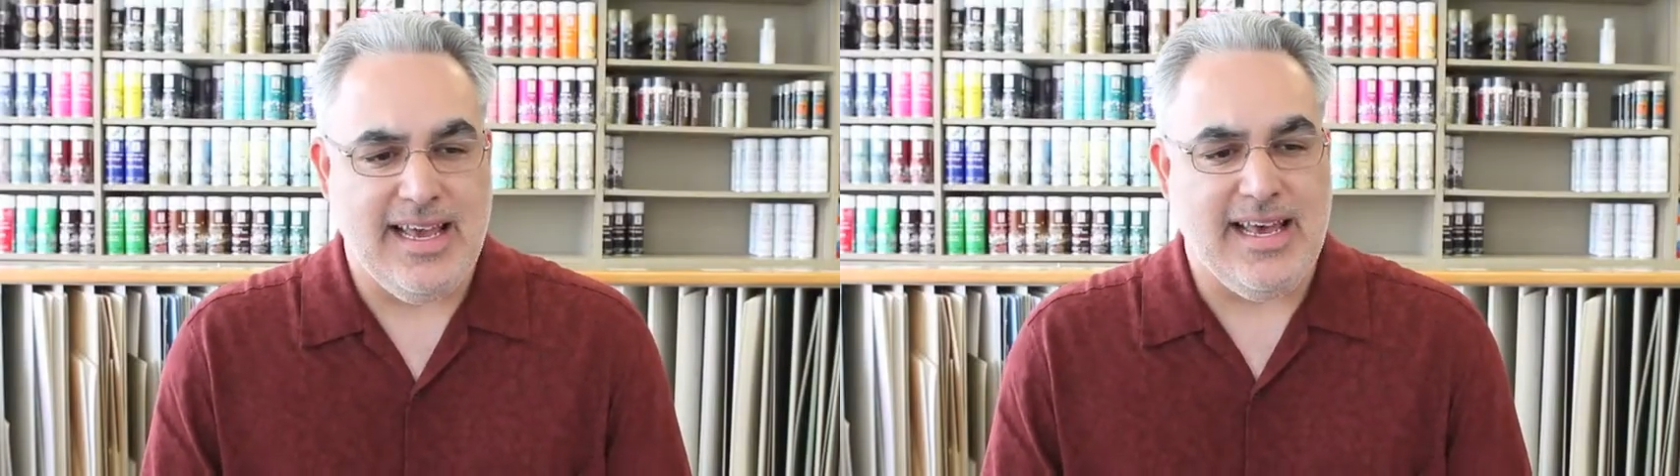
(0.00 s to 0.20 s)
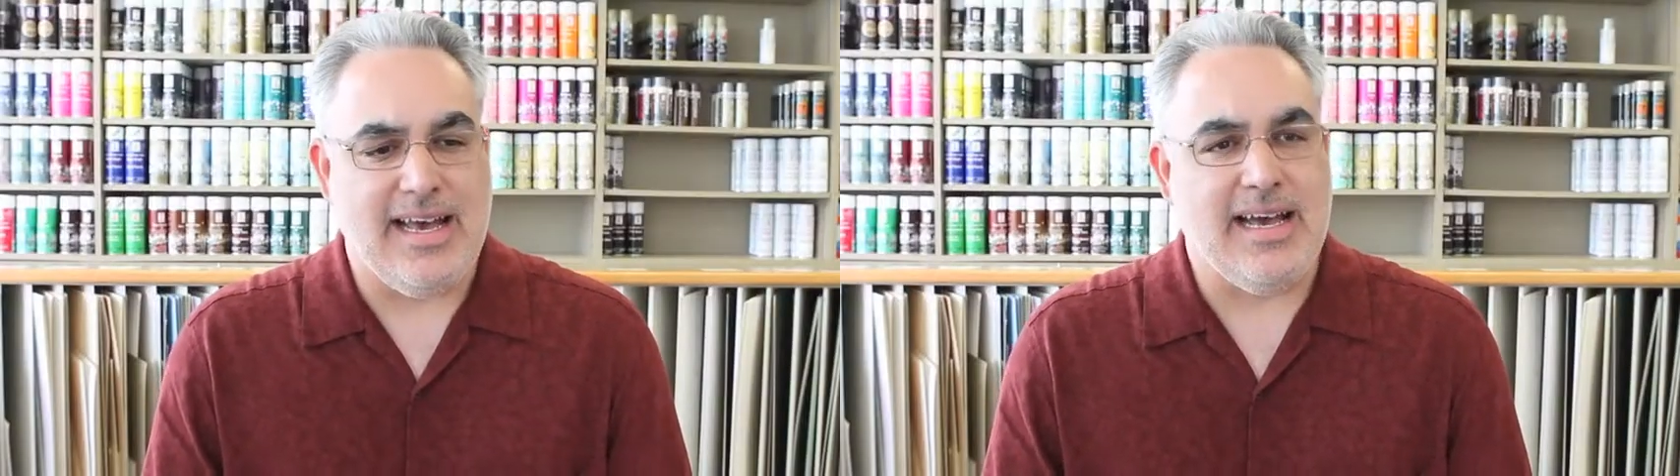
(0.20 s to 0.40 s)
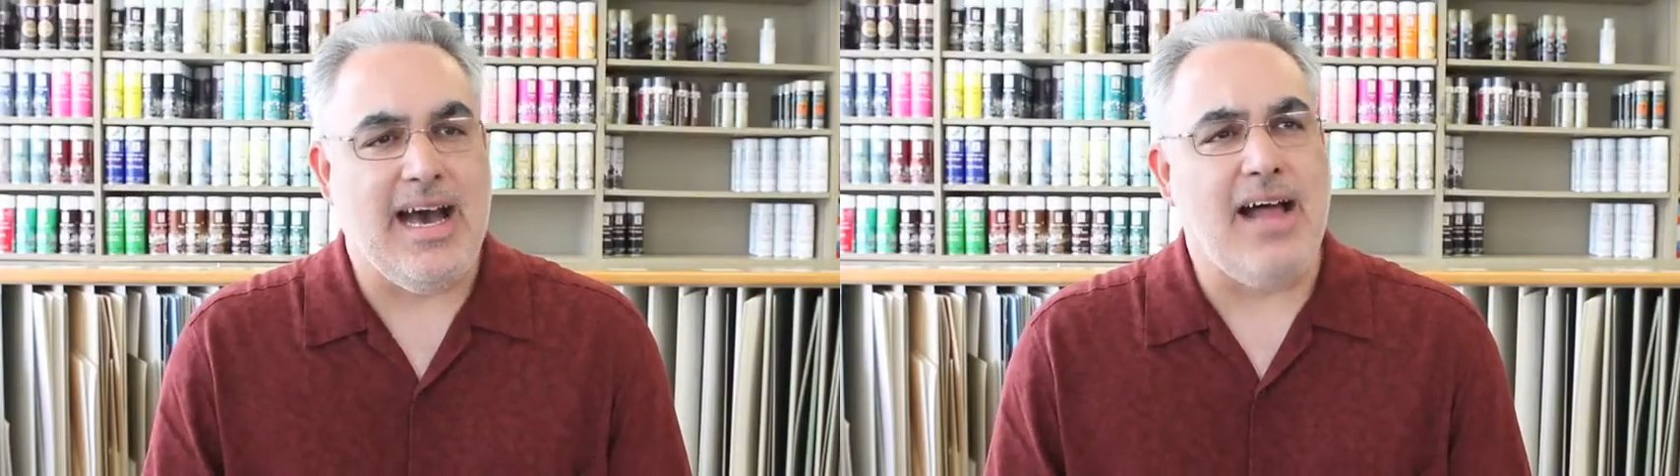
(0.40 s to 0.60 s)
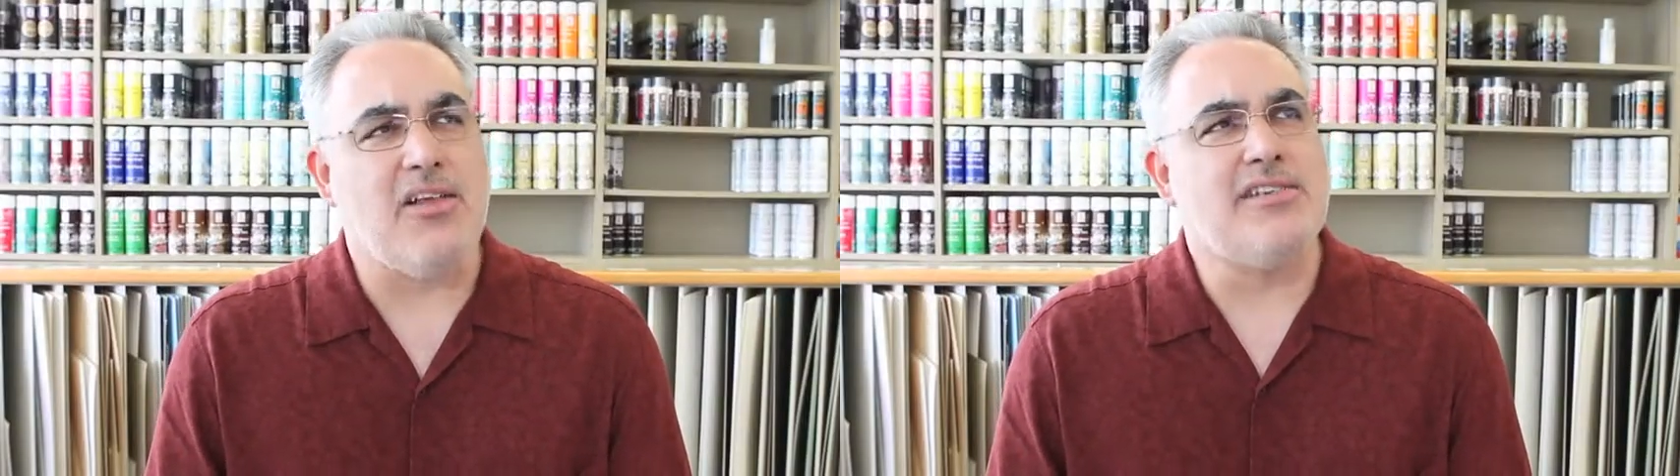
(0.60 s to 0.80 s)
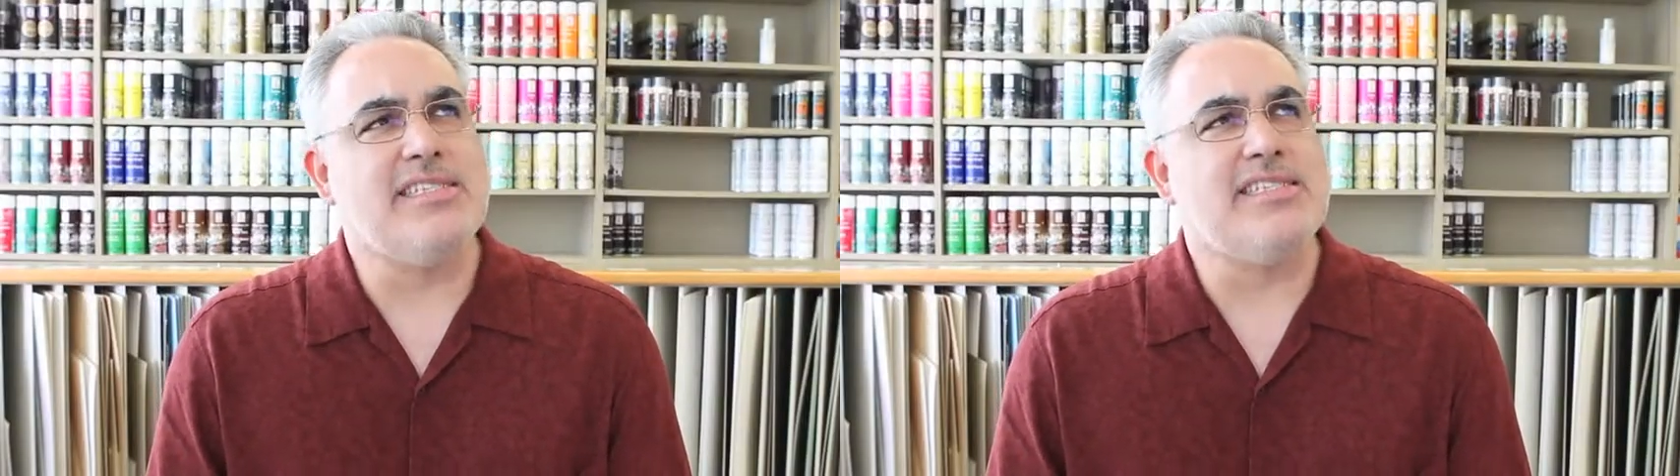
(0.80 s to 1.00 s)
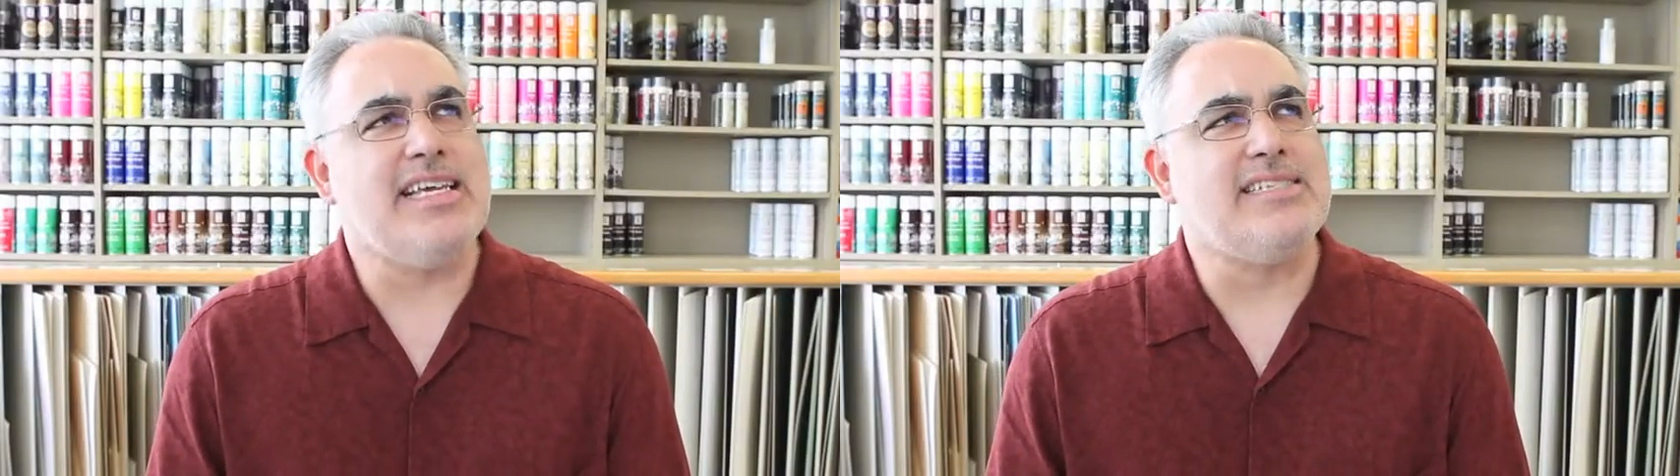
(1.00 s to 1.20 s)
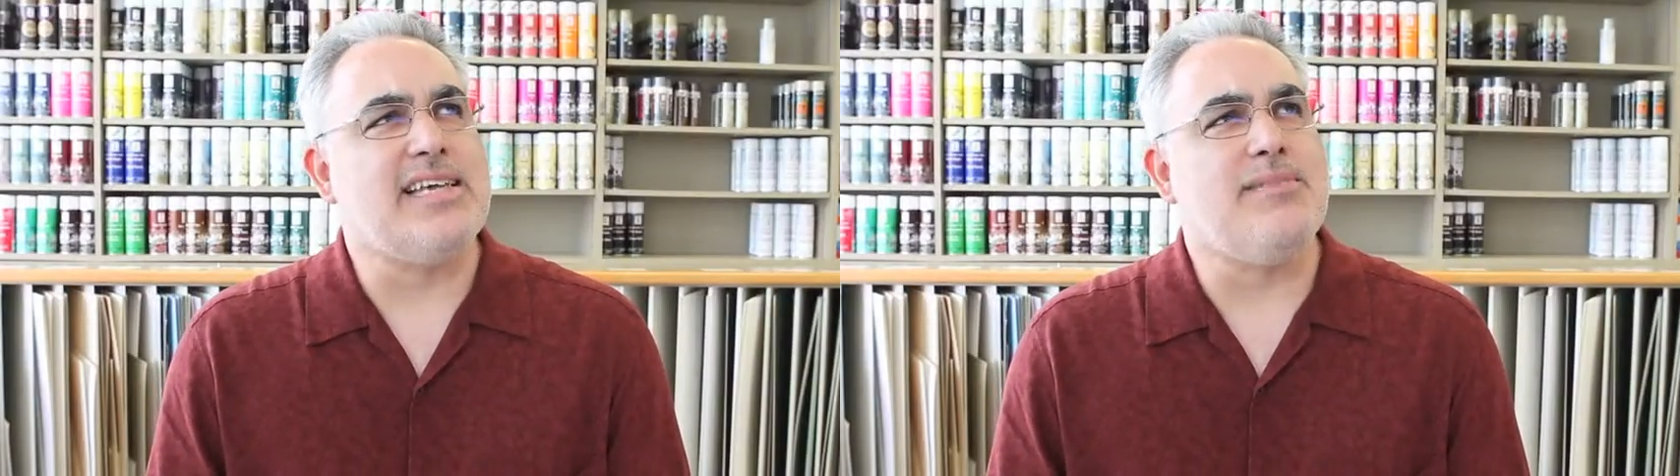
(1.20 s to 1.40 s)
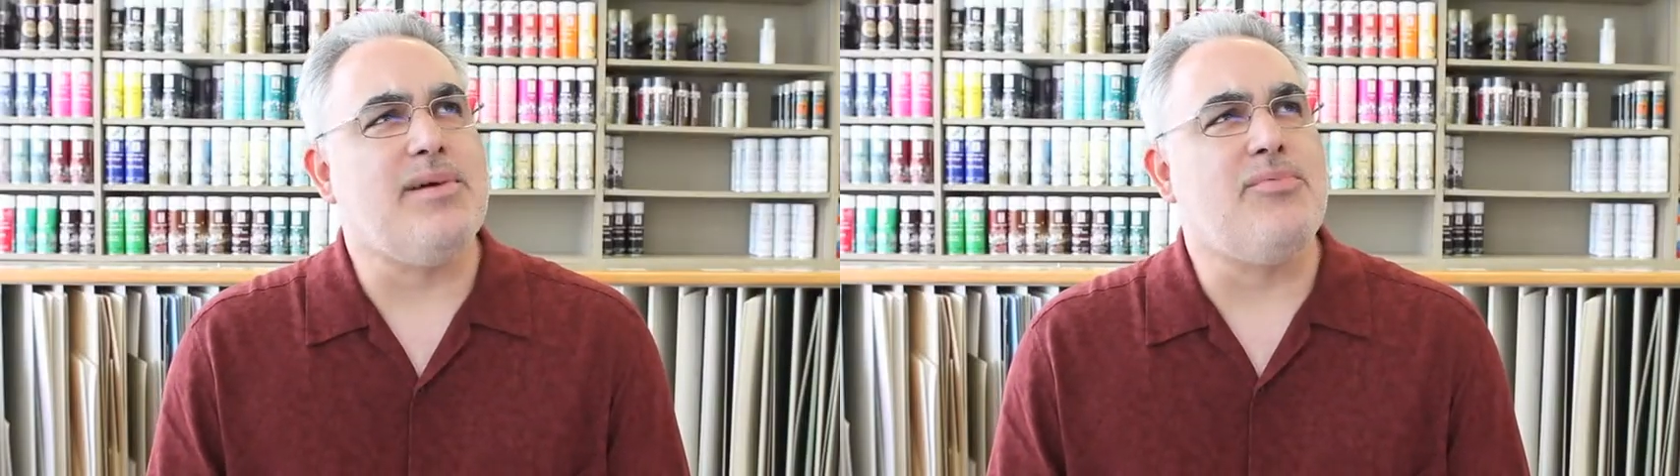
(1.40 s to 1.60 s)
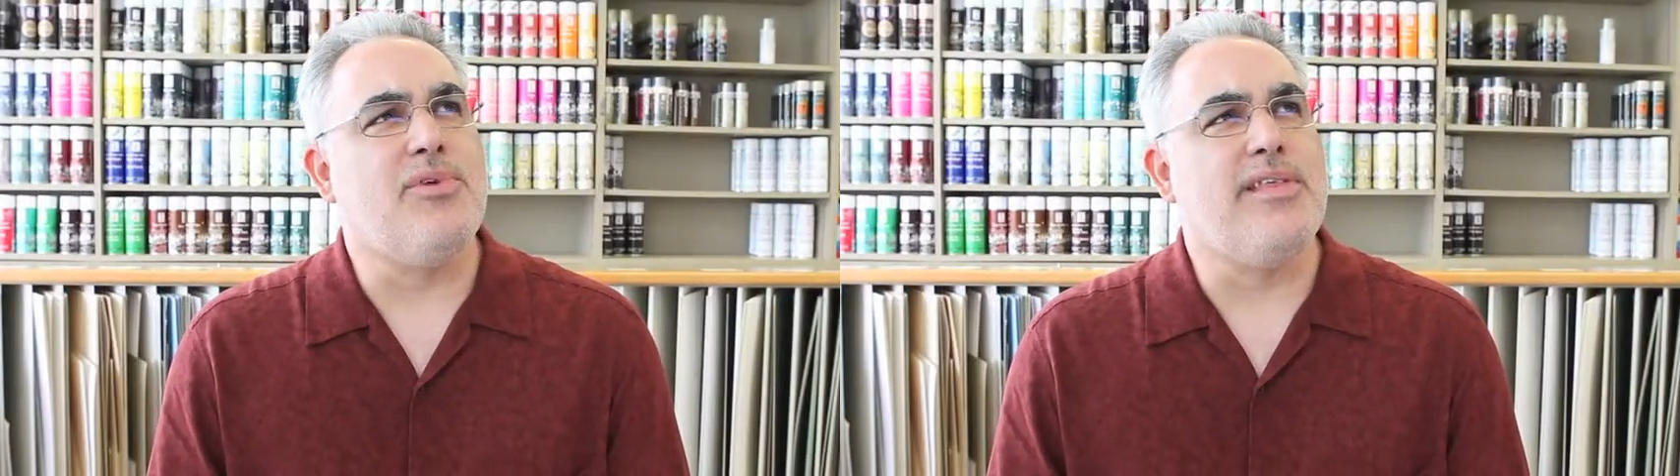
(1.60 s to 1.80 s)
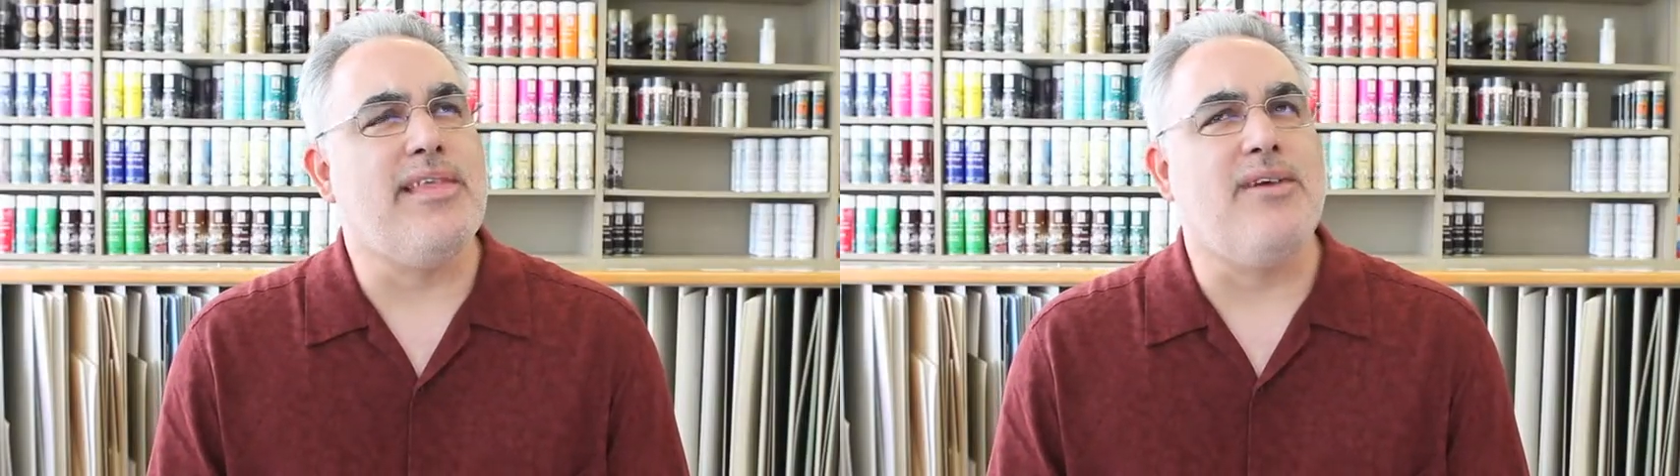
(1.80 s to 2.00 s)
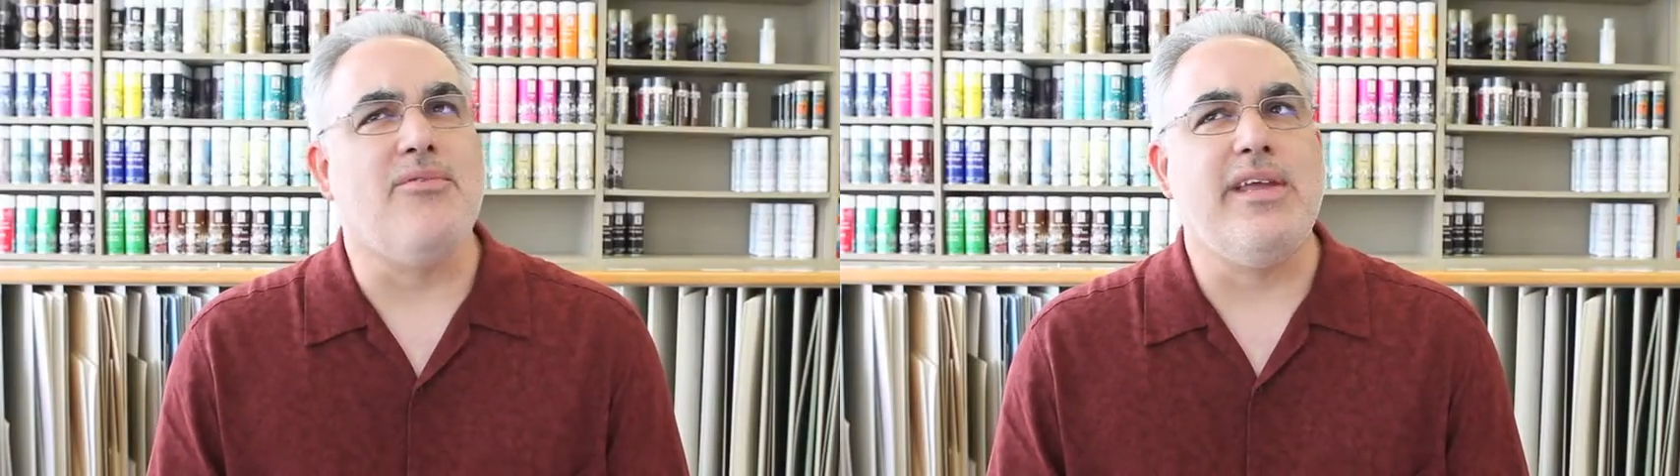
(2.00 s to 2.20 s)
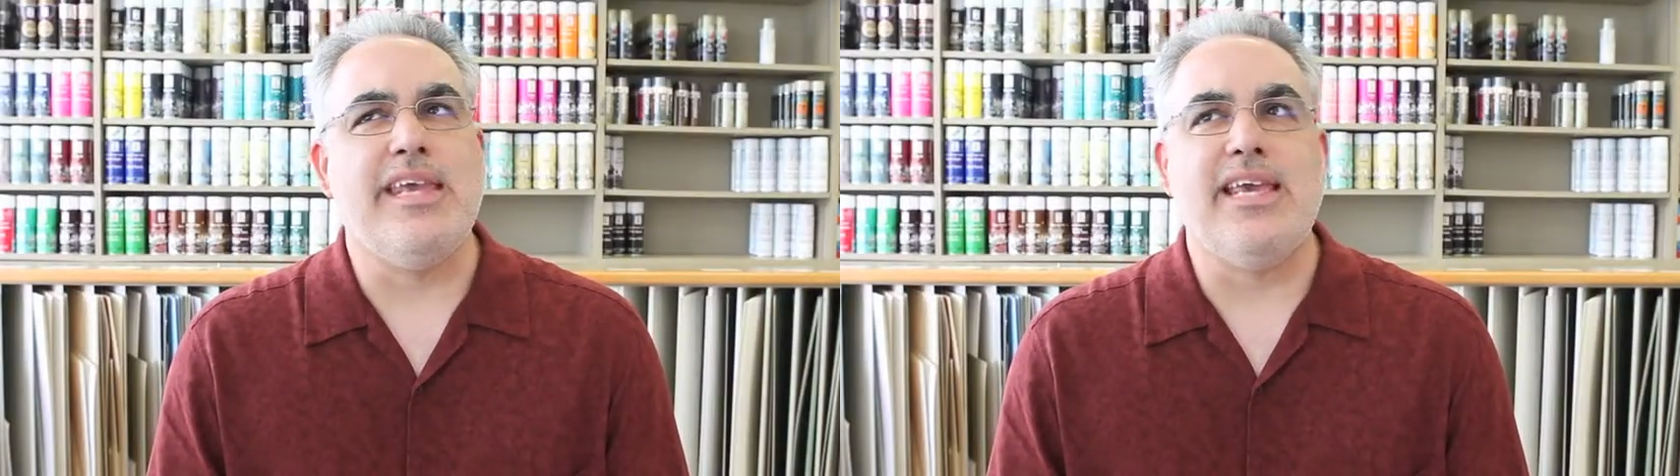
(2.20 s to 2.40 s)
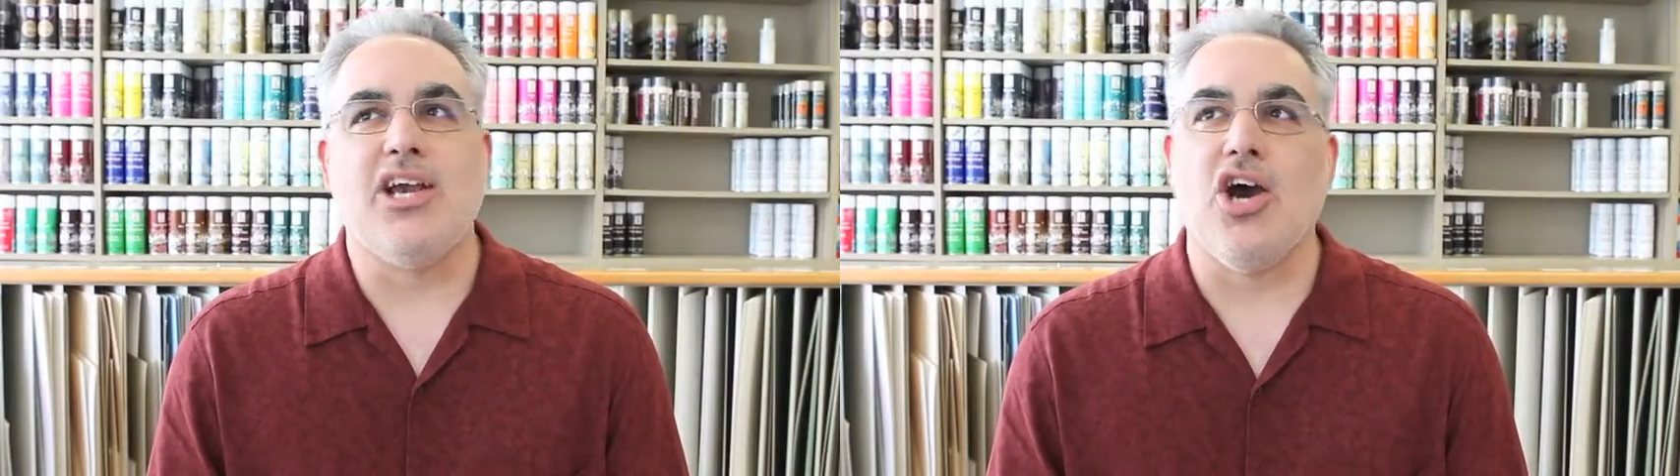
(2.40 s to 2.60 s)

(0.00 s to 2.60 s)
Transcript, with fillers: Uh, how long does it take to come up with a winning